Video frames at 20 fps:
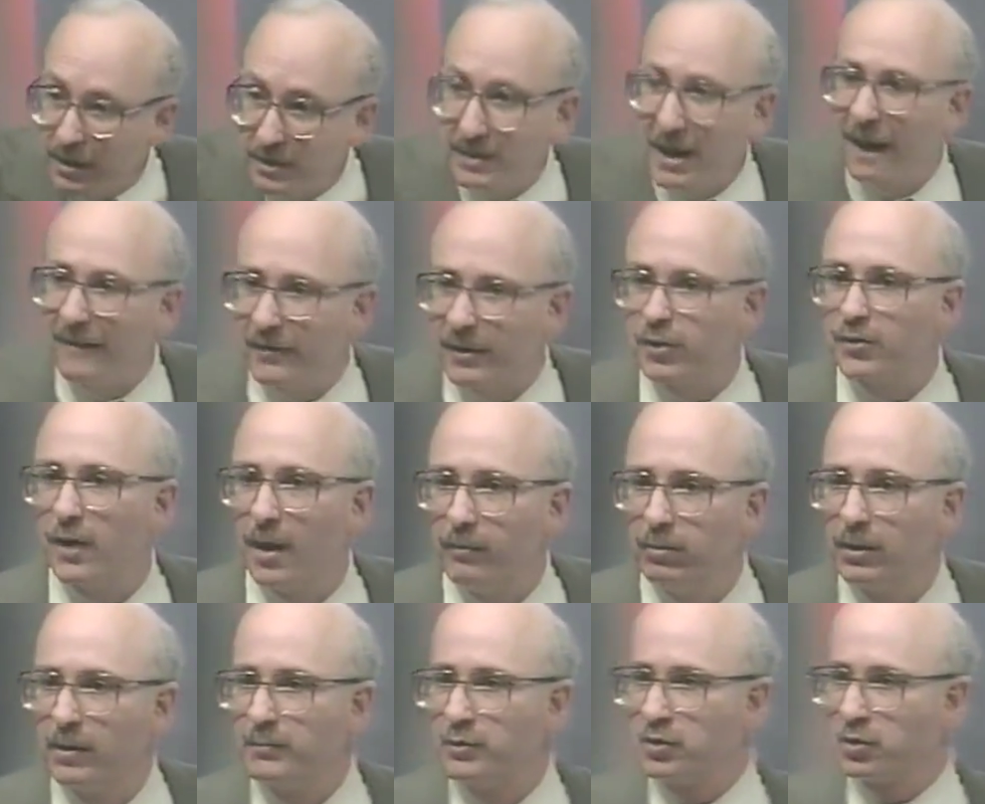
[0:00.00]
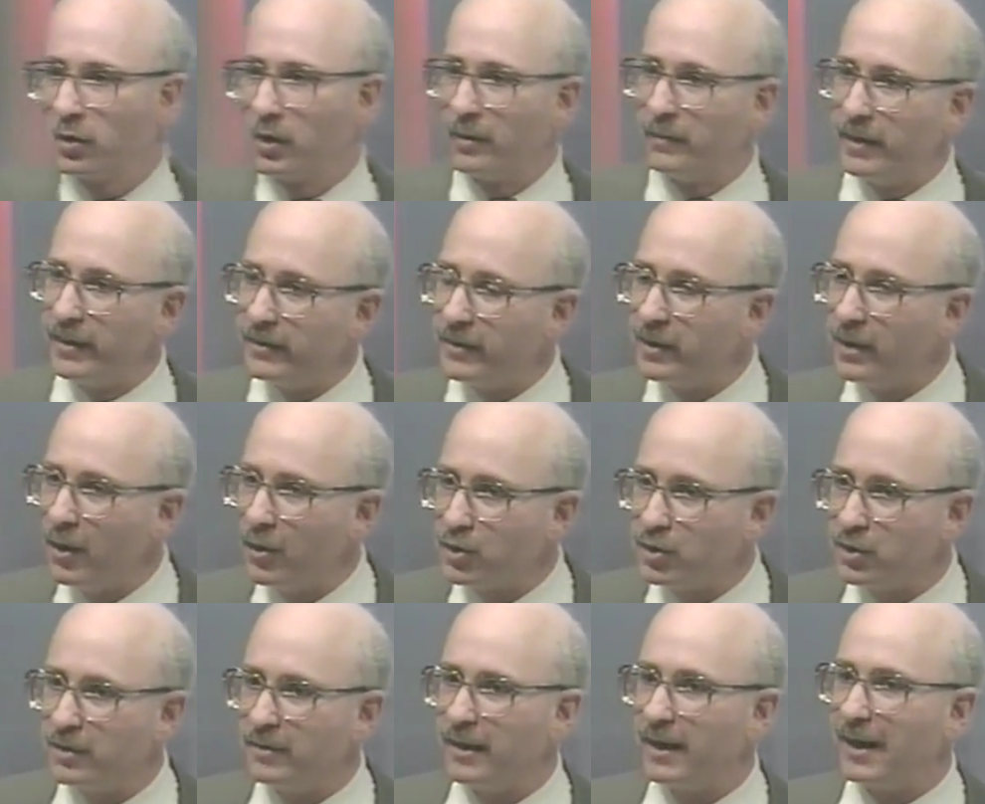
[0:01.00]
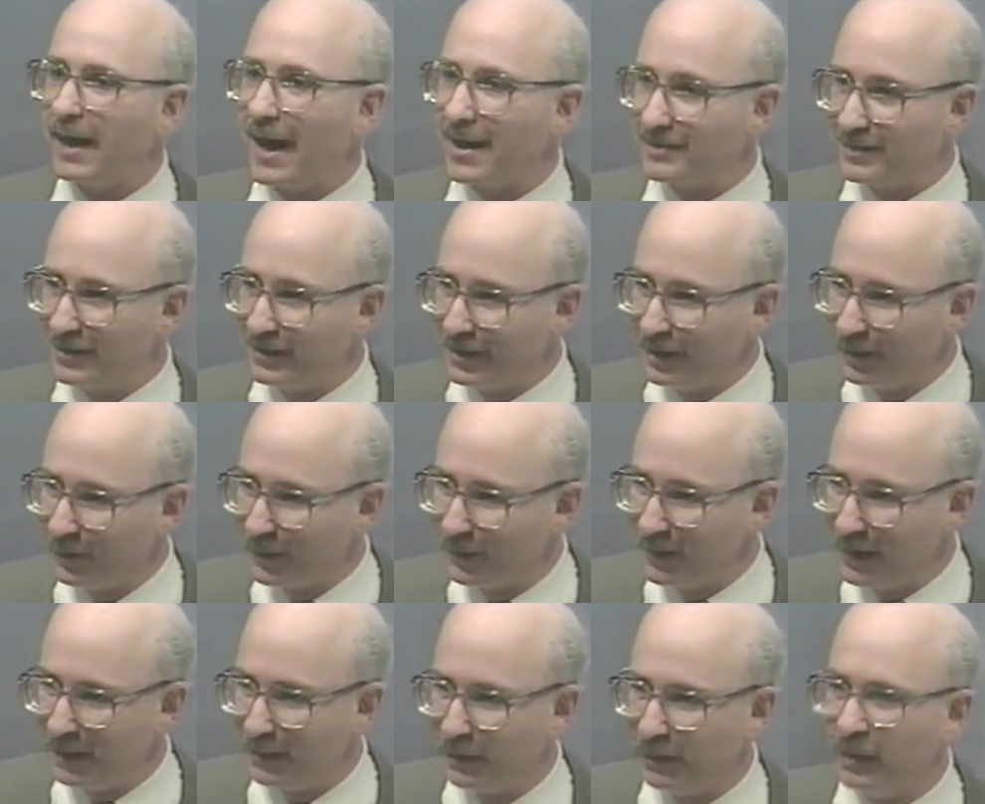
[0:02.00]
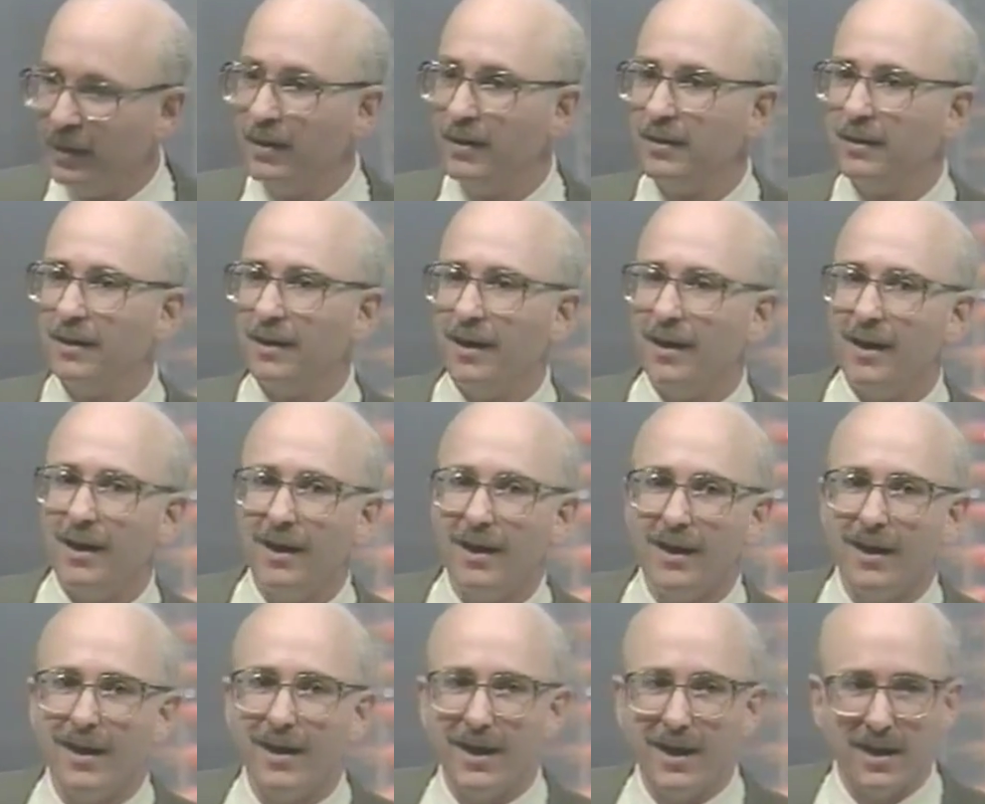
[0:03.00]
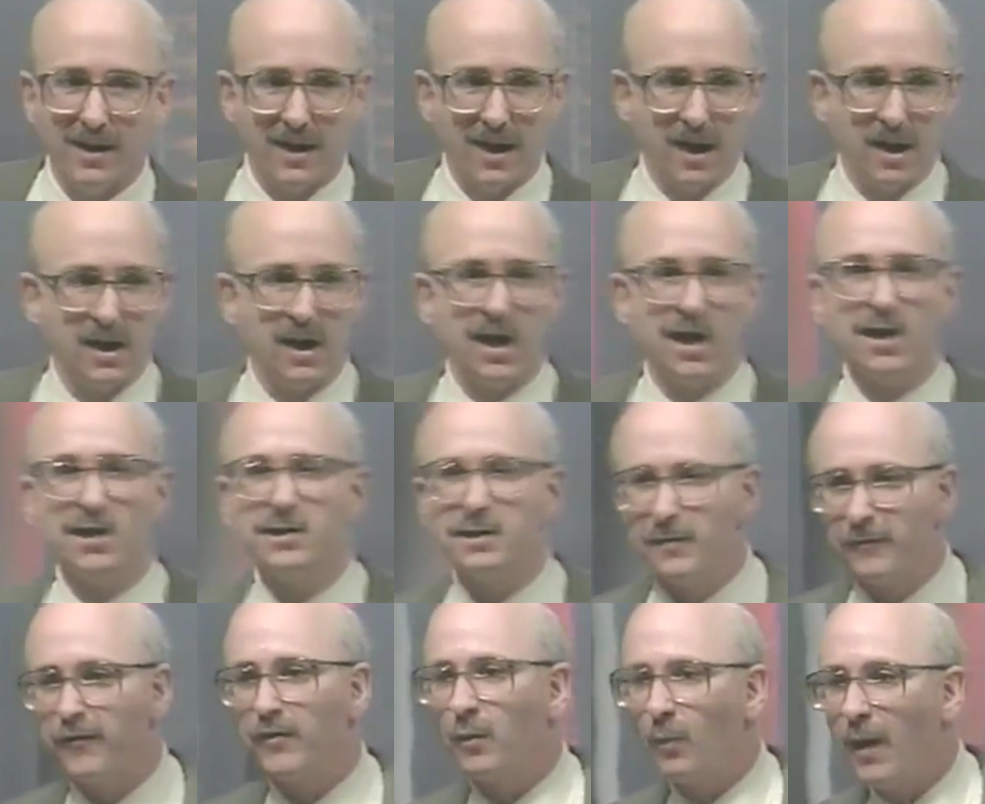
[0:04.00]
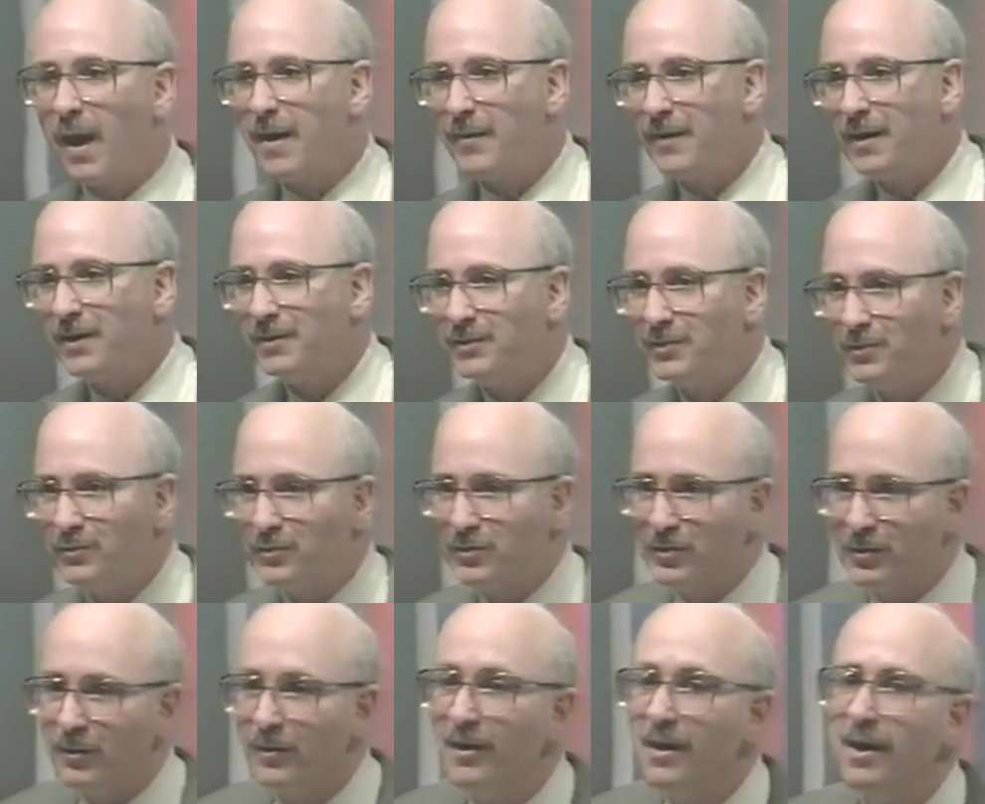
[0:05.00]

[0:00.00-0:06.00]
is having trouble absorbing the notion that it has to deal with people uh, in, in, in a different way than it's used to.